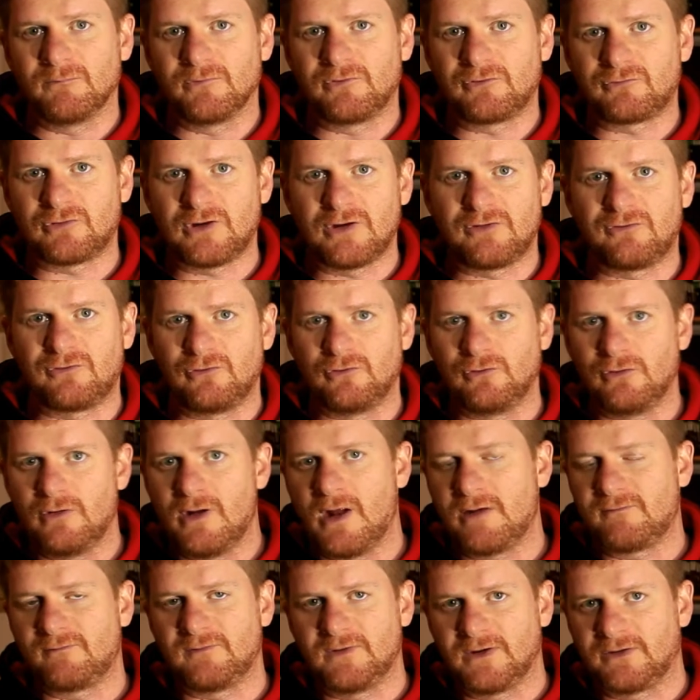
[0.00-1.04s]
straight to
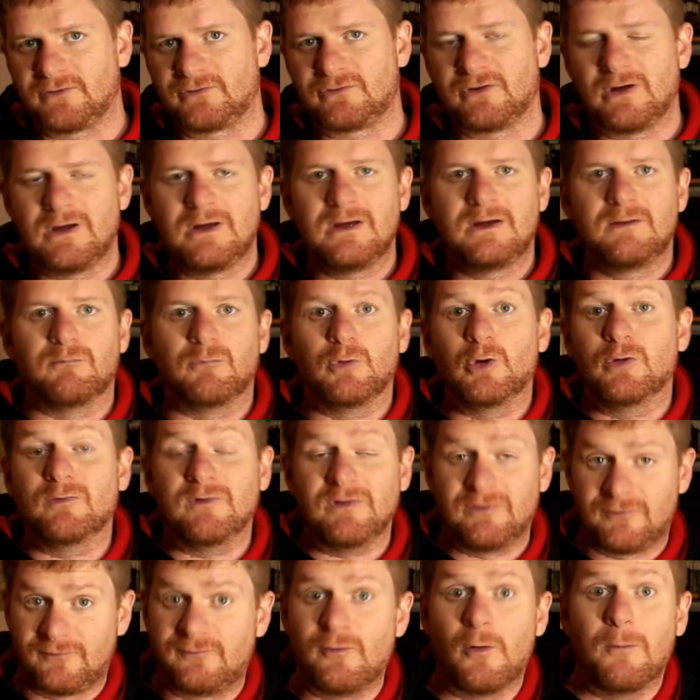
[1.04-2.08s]
Netflix
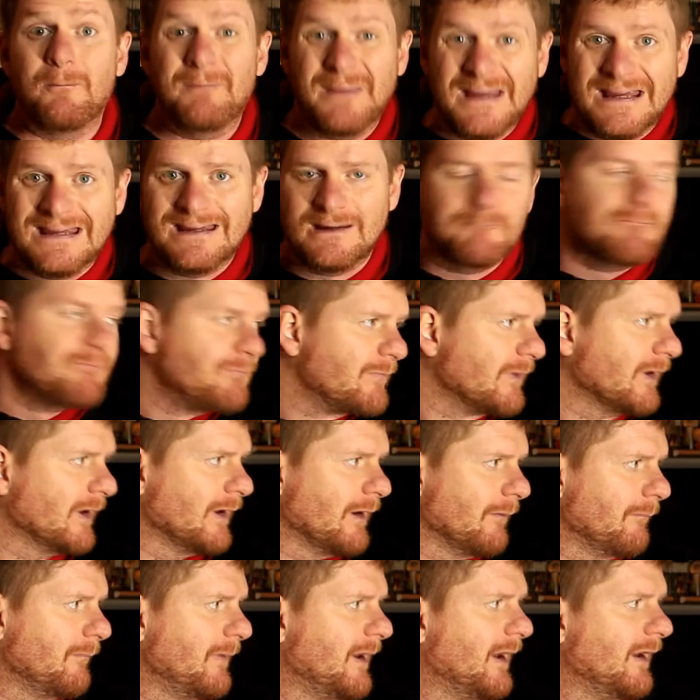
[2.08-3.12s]
movies for me,
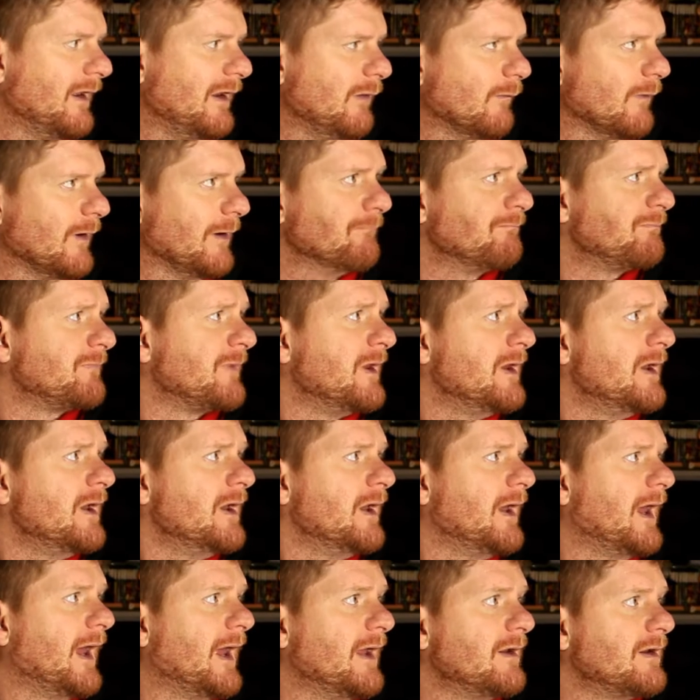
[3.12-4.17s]
anyway.
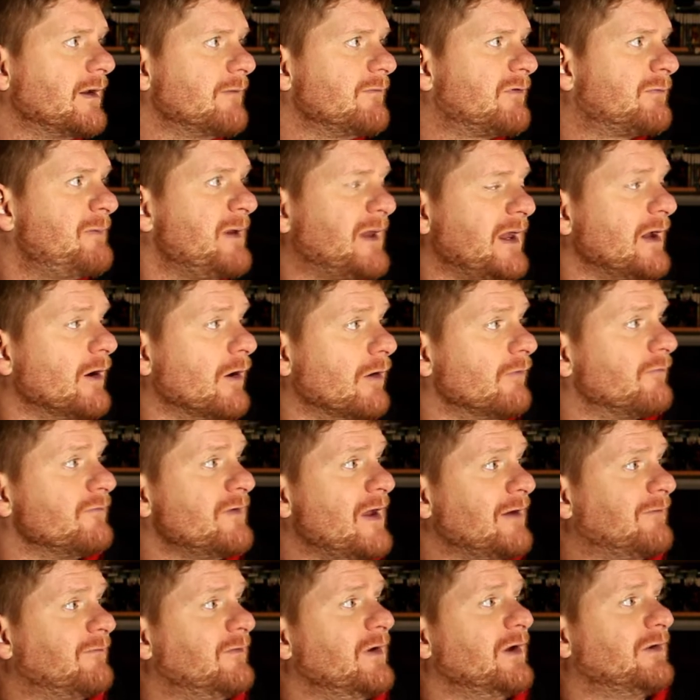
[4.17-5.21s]
And speaking of
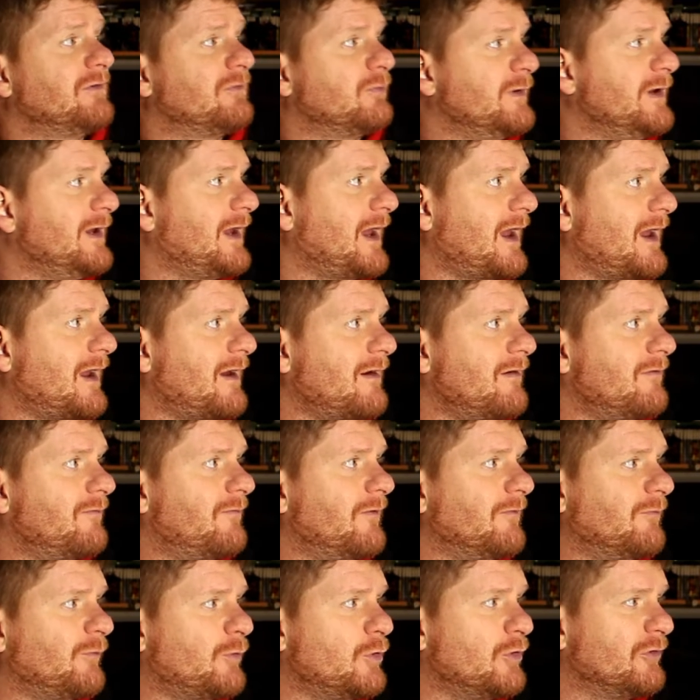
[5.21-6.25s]
Netflix, we have
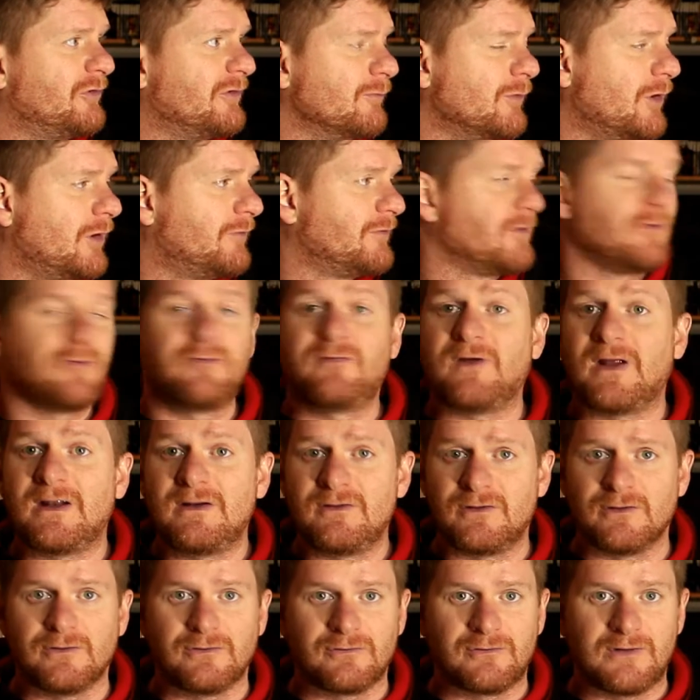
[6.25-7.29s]
of course the Marvel
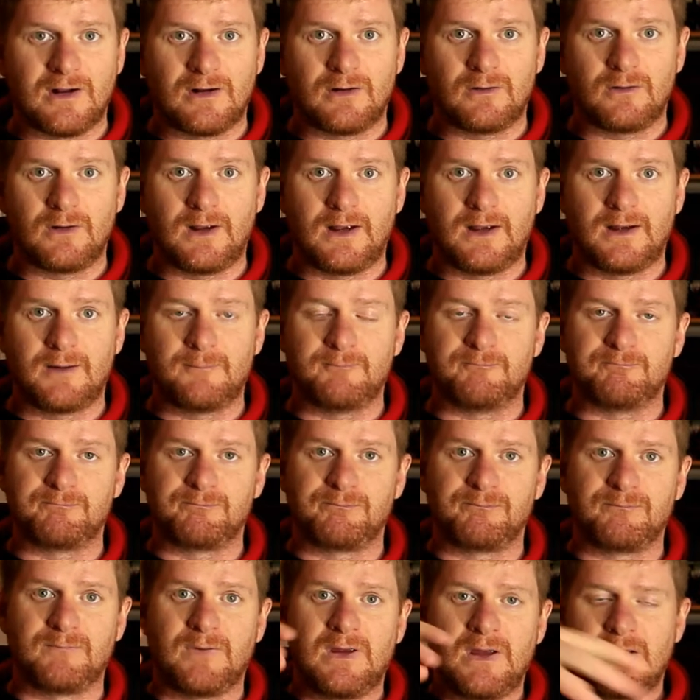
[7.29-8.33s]
Defenders
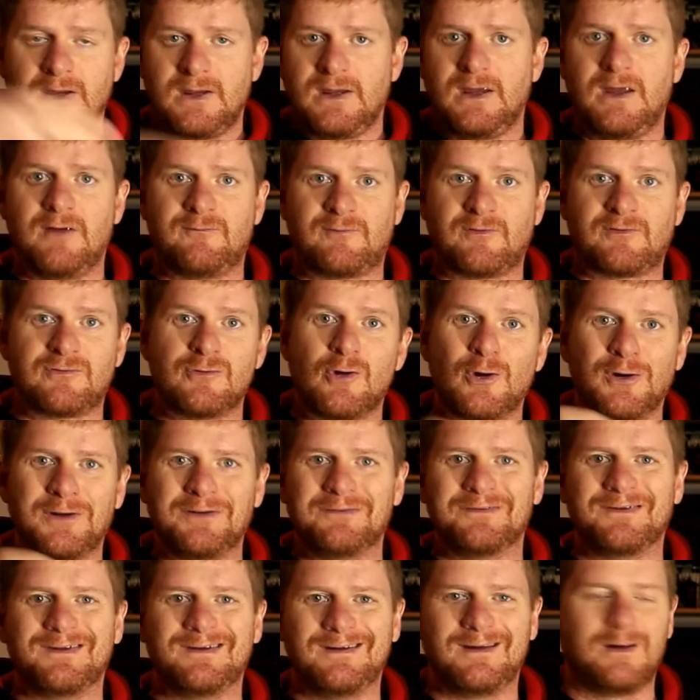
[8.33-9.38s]
now. If it's not
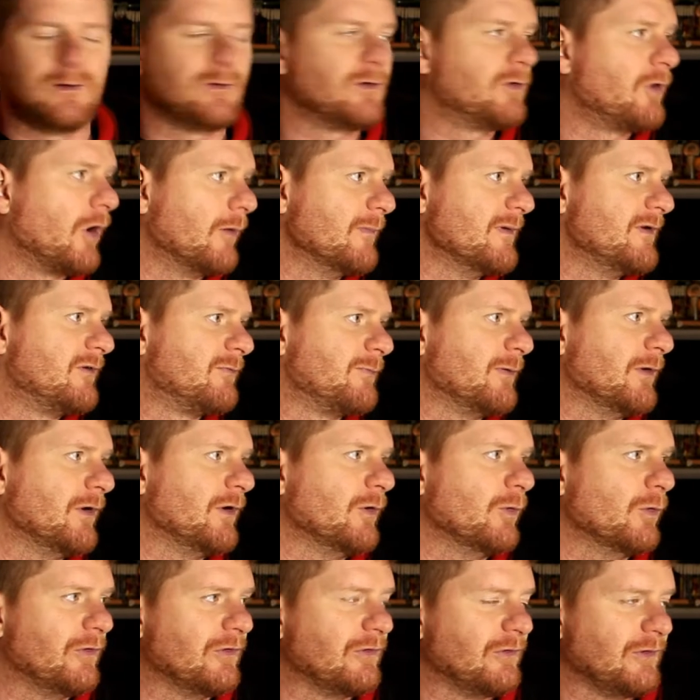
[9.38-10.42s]
in the comments
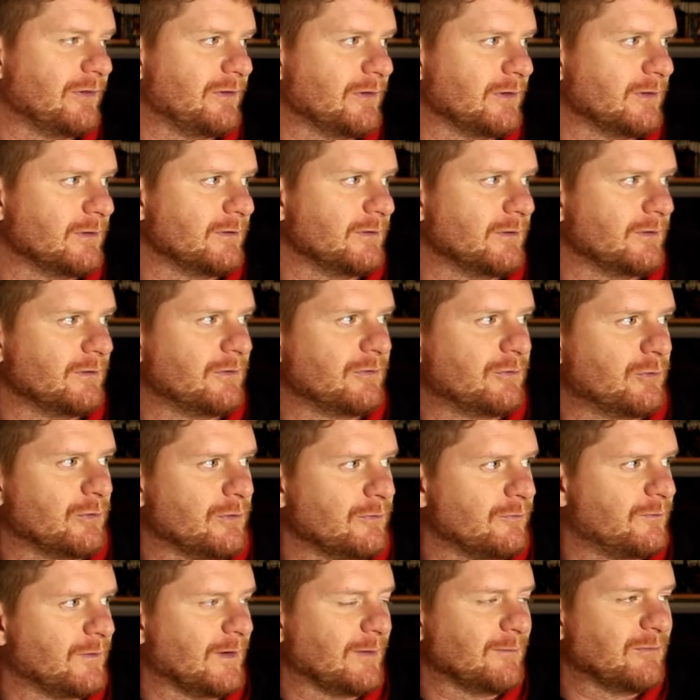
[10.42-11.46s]
below, or the sort
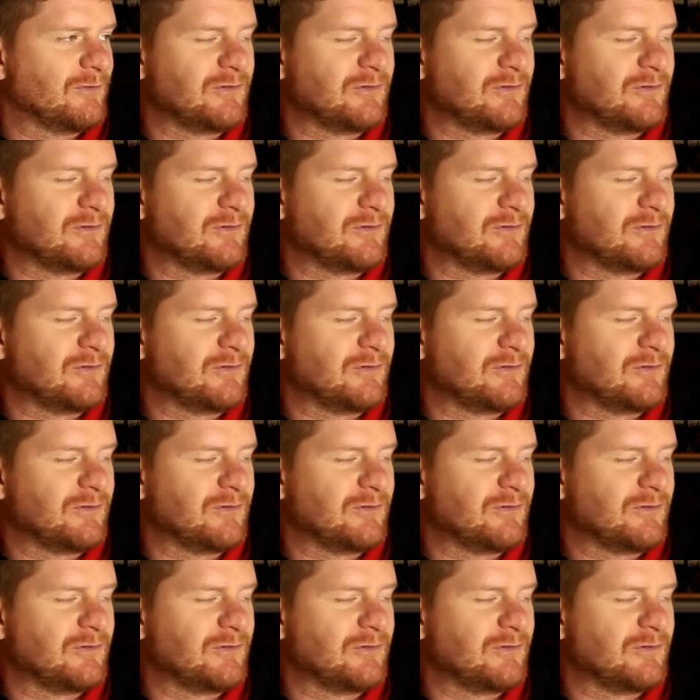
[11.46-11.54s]
of